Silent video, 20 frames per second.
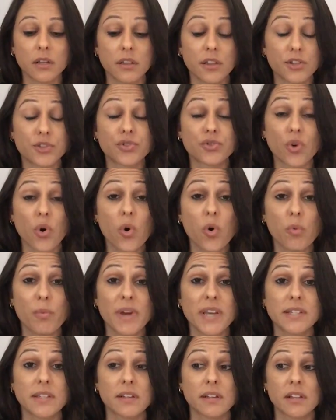the soul,
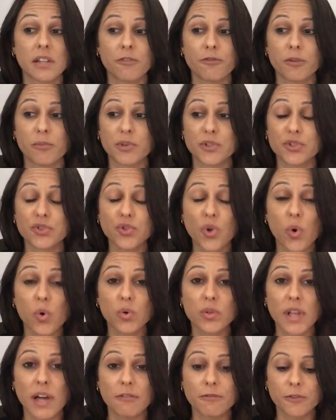basically, from a
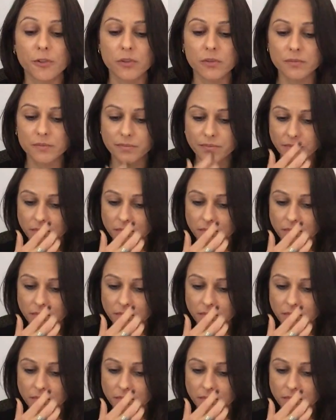soul level.